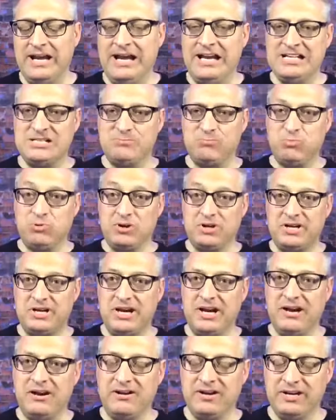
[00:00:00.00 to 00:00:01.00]
as
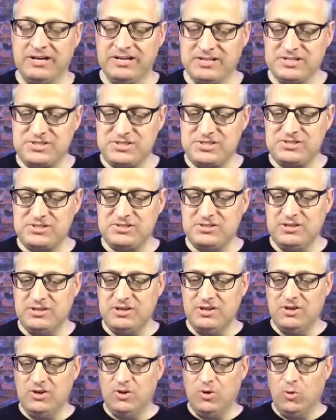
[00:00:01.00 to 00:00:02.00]
precarious
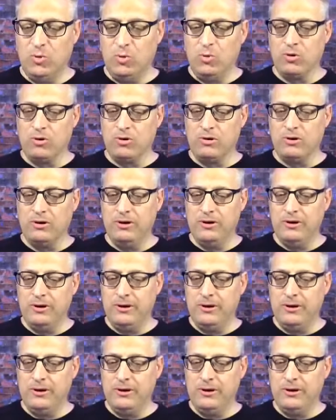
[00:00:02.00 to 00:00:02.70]
or